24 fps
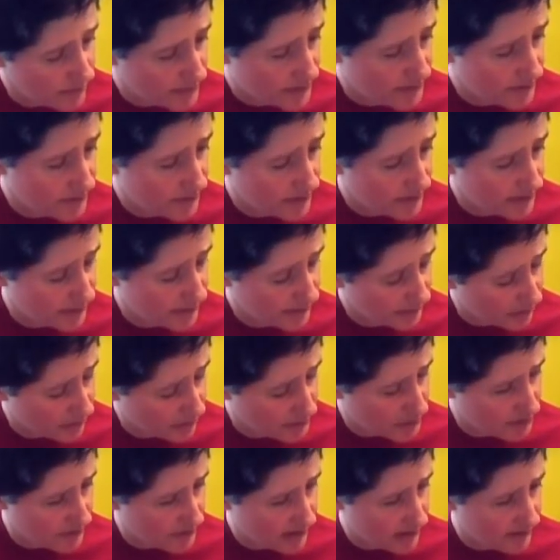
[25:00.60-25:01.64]
it's really the
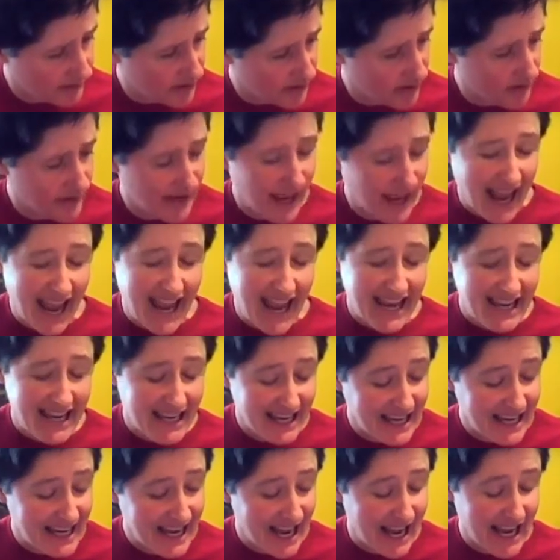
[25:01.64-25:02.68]
4th string. We go A,
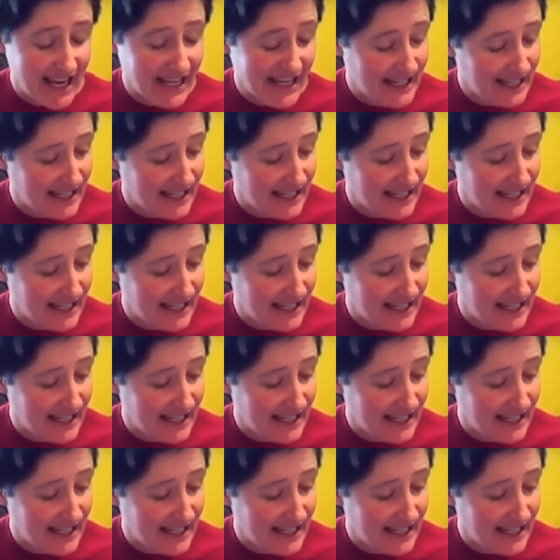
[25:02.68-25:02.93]
E, A,